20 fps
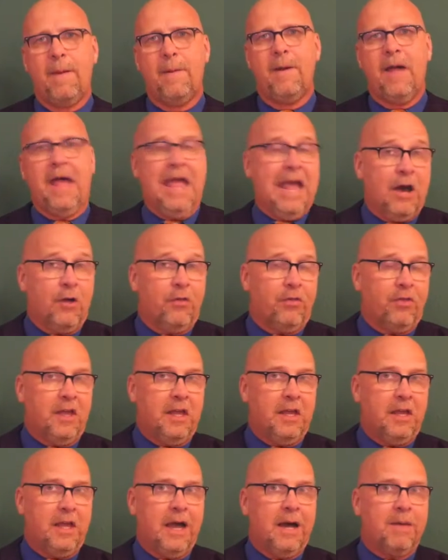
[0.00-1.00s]
Healthy
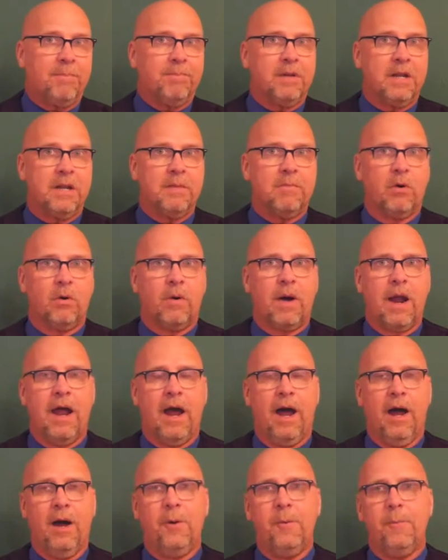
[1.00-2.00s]
company
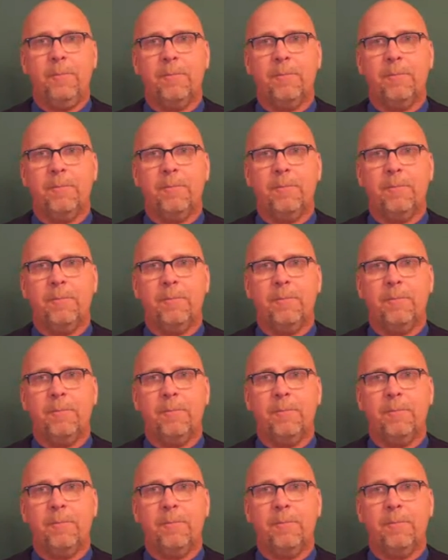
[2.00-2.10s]
morale.